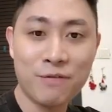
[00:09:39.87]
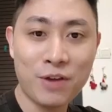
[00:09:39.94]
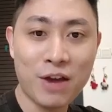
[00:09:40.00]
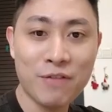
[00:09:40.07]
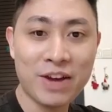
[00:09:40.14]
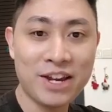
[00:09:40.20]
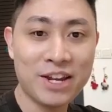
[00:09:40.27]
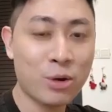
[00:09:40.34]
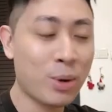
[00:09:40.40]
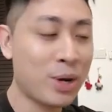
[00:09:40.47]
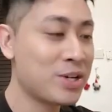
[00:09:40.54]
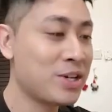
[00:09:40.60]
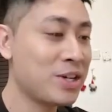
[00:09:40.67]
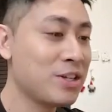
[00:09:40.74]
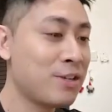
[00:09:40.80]
If you have any
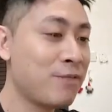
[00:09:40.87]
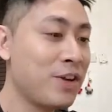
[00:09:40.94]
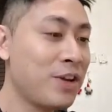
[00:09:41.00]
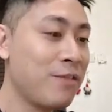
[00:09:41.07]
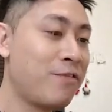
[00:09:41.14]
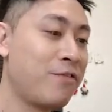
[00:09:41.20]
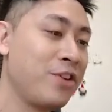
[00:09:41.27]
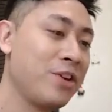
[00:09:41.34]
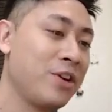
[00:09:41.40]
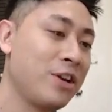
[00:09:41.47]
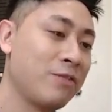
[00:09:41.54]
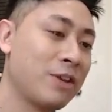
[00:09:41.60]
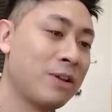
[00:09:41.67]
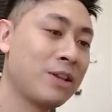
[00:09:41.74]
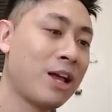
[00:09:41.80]
questions, feel free to
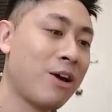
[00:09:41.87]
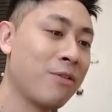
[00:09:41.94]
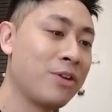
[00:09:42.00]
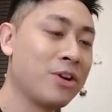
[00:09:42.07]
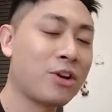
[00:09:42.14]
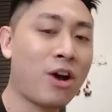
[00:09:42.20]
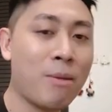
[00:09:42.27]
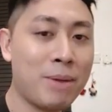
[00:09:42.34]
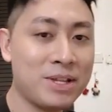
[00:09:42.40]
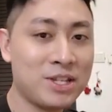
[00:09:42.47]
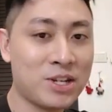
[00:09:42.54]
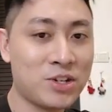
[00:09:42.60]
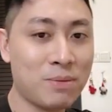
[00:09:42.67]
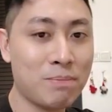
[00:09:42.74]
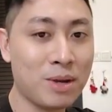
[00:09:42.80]
leave them down in the comment
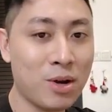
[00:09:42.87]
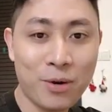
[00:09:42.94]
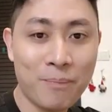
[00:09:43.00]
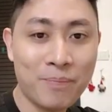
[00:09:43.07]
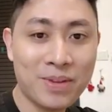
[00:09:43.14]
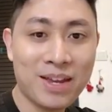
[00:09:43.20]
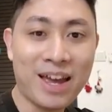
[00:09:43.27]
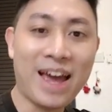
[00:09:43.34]
section below